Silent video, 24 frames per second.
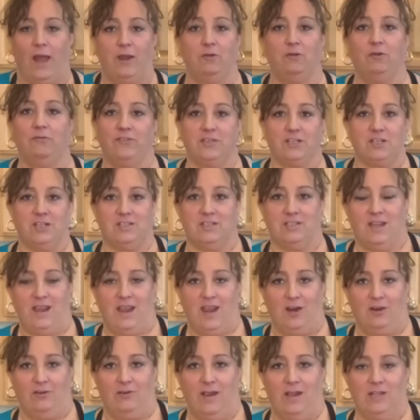I don't know if it's because it
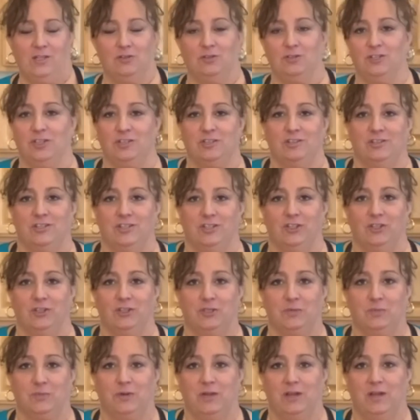aerates or just because it
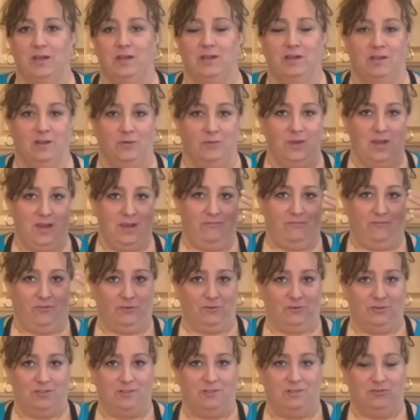looks pretty. You know, we eat
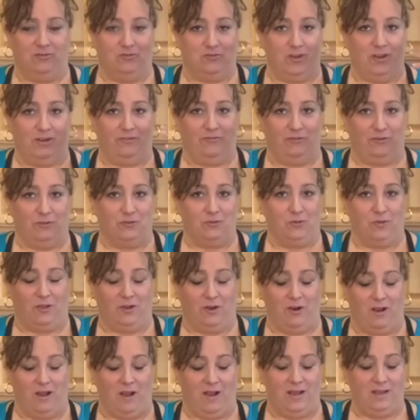first and drink first with
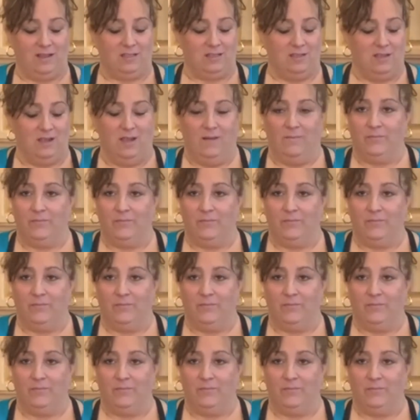our eyes.